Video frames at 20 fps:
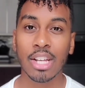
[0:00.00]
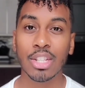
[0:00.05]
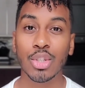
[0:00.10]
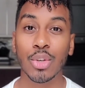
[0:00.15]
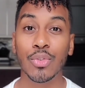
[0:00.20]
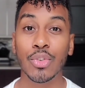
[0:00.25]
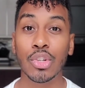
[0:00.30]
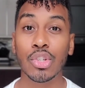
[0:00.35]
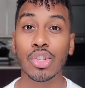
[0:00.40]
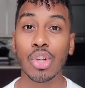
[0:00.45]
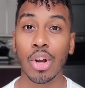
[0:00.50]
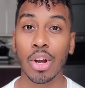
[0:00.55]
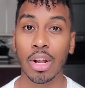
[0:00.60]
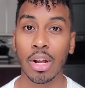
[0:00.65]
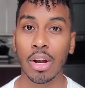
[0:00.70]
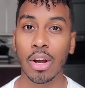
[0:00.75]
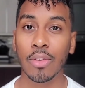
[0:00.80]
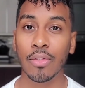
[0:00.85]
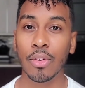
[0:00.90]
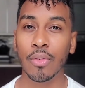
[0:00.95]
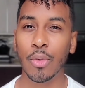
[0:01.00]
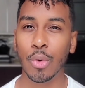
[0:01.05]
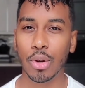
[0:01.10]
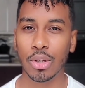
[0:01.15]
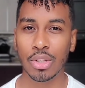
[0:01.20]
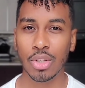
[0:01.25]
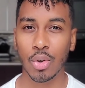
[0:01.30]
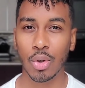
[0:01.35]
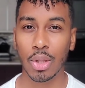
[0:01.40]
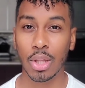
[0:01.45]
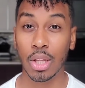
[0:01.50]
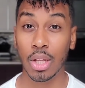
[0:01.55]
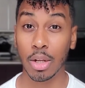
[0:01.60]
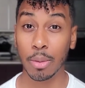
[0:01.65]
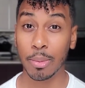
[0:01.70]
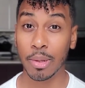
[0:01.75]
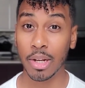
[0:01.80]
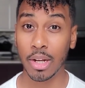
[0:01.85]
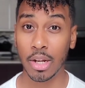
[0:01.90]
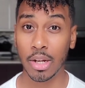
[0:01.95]
So if you're starting off, of course, go a
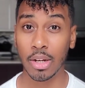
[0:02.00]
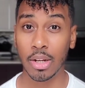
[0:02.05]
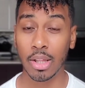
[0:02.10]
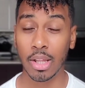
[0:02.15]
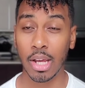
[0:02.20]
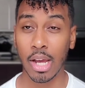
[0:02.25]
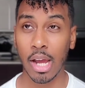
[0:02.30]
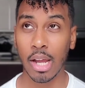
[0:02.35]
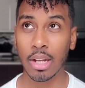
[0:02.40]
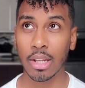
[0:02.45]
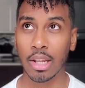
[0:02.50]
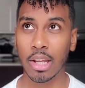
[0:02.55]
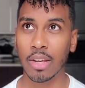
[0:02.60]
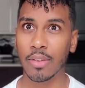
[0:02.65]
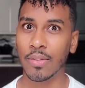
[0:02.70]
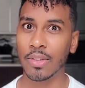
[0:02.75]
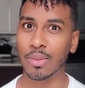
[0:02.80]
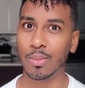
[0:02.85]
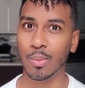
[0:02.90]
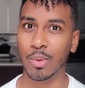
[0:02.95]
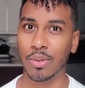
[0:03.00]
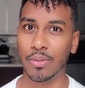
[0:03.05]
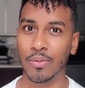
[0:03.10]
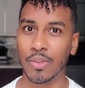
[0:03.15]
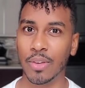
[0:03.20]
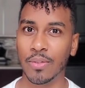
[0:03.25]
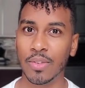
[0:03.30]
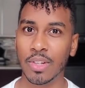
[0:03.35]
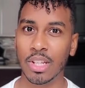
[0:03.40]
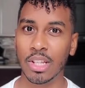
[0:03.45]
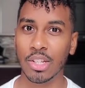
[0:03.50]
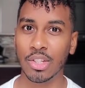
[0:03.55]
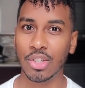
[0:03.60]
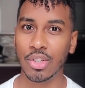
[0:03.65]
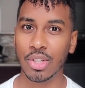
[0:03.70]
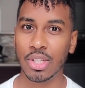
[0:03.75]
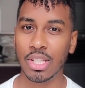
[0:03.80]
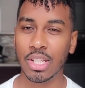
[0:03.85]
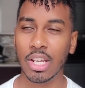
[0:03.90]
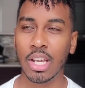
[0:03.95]
little bit under that. Like if it's 150 that
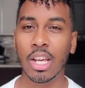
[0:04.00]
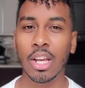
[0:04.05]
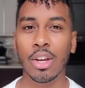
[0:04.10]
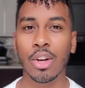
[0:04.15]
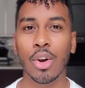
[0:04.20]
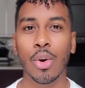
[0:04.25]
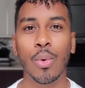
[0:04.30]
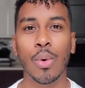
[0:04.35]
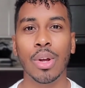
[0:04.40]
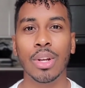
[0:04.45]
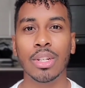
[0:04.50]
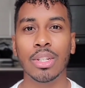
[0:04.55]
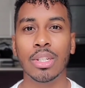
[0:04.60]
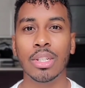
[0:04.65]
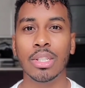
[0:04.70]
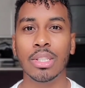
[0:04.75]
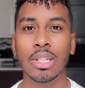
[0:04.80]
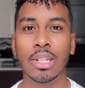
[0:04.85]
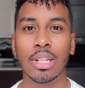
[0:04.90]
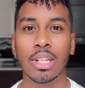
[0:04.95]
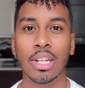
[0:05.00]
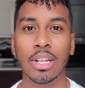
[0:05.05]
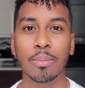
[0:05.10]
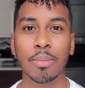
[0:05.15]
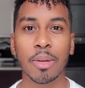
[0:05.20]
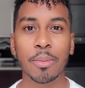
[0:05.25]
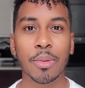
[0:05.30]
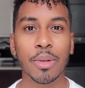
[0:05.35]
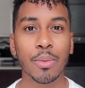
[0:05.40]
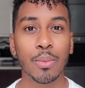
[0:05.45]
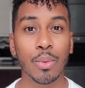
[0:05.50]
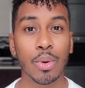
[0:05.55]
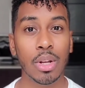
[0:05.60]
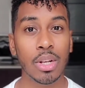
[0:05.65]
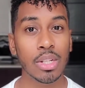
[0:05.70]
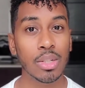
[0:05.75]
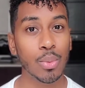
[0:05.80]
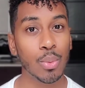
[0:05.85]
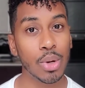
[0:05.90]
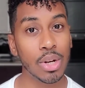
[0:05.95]
you're seeing, go under to like maybe
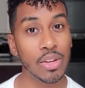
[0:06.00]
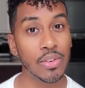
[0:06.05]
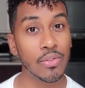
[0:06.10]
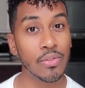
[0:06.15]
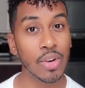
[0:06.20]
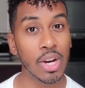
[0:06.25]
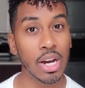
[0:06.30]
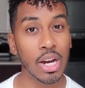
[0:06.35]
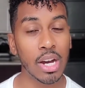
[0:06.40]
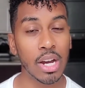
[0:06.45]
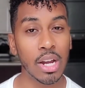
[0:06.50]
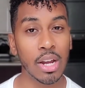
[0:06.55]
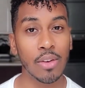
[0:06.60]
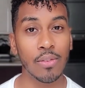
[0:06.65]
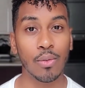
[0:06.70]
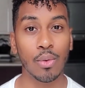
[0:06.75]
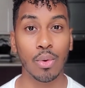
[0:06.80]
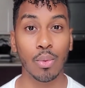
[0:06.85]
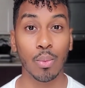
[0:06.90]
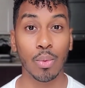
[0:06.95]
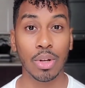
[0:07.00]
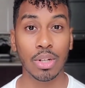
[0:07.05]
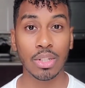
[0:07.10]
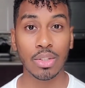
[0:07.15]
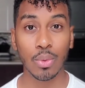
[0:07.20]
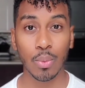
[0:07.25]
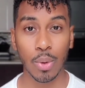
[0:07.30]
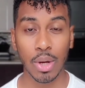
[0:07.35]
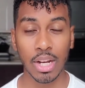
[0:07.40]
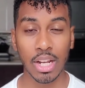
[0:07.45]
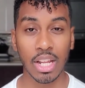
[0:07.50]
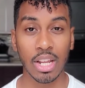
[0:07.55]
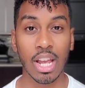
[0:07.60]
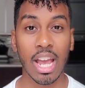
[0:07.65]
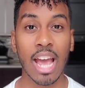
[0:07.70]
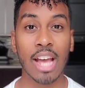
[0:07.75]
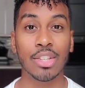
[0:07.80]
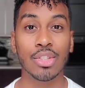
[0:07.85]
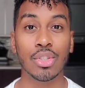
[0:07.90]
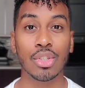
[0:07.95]
125 or 120
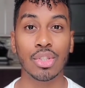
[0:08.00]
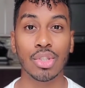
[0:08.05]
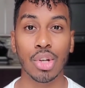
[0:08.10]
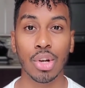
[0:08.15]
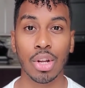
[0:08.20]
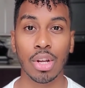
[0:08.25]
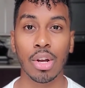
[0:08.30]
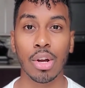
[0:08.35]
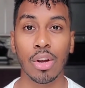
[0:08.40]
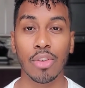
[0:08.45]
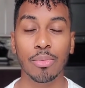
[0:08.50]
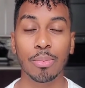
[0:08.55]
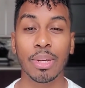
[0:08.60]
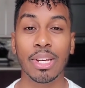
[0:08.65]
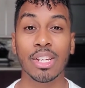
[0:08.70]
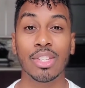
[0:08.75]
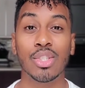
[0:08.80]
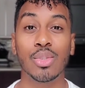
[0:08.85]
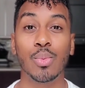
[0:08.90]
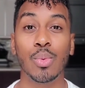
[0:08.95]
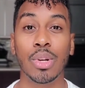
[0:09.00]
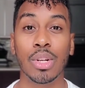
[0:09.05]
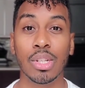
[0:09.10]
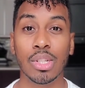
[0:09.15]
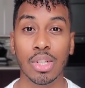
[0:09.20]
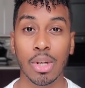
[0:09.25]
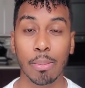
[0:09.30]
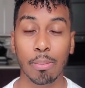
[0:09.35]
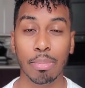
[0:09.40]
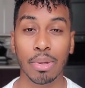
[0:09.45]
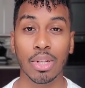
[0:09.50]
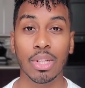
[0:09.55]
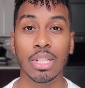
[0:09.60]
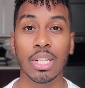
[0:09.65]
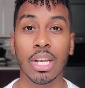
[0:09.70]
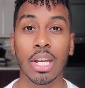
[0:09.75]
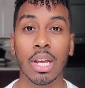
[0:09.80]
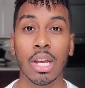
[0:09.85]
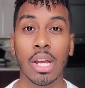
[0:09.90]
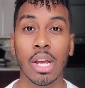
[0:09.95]
as you're starting off, because you want to start
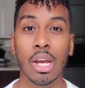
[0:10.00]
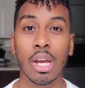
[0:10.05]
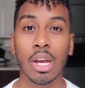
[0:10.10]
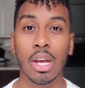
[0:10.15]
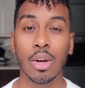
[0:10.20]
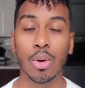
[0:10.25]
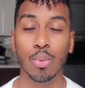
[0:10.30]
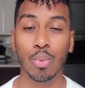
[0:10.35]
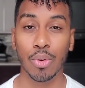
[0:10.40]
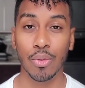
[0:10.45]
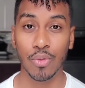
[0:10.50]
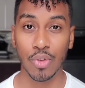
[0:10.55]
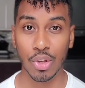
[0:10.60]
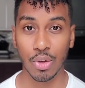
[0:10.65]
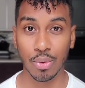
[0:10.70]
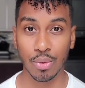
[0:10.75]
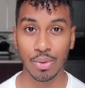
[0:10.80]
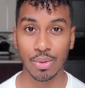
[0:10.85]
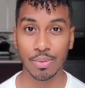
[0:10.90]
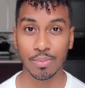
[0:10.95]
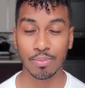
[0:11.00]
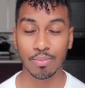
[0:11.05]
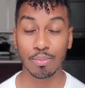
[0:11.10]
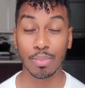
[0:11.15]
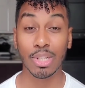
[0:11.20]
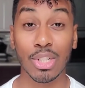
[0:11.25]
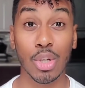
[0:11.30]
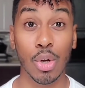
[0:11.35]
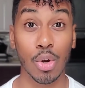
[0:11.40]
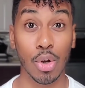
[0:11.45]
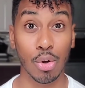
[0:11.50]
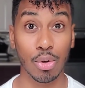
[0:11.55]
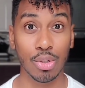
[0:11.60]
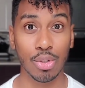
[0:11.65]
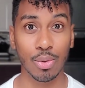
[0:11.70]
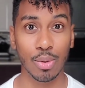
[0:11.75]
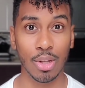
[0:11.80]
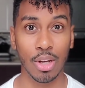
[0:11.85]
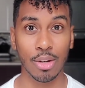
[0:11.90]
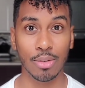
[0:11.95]
building reviews, but don't go
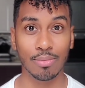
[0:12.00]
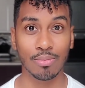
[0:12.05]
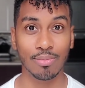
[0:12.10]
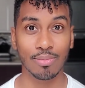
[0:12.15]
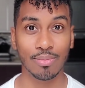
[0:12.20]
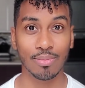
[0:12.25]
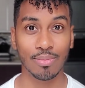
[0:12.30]
too low.